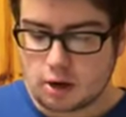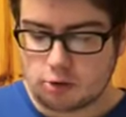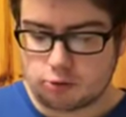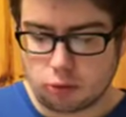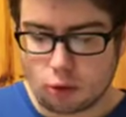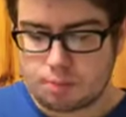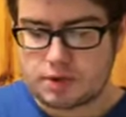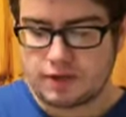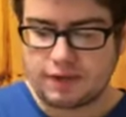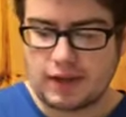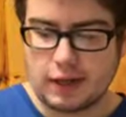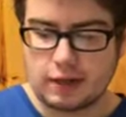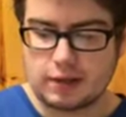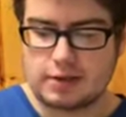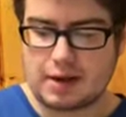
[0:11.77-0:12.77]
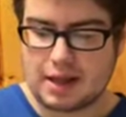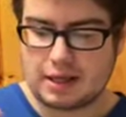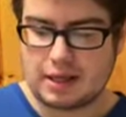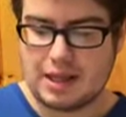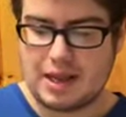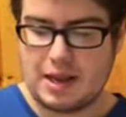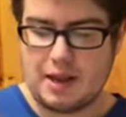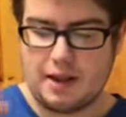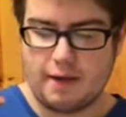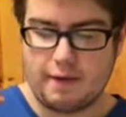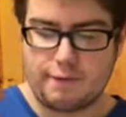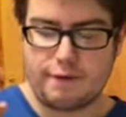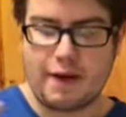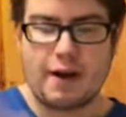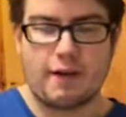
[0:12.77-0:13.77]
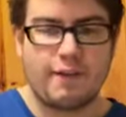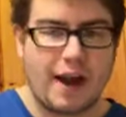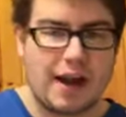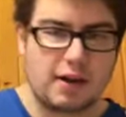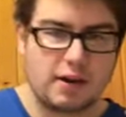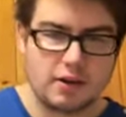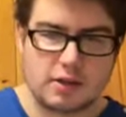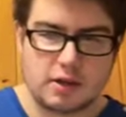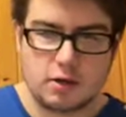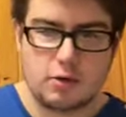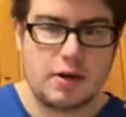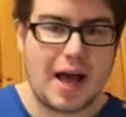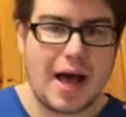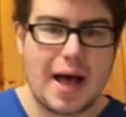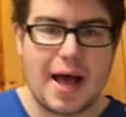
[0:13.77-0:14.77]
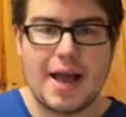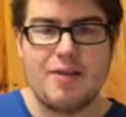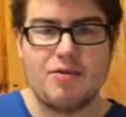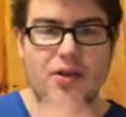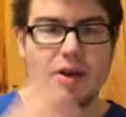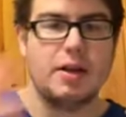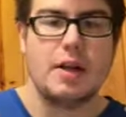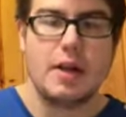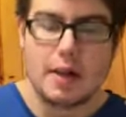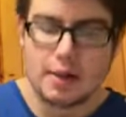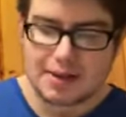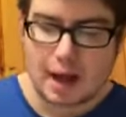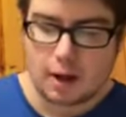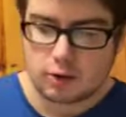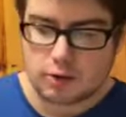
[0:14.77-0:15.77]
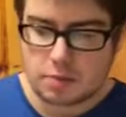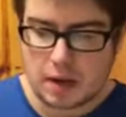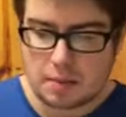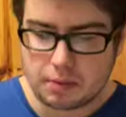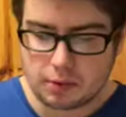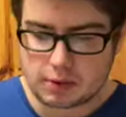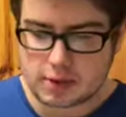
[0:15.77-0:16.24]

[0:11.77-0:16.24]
groups of kills like the firefighters who die and the townspeople.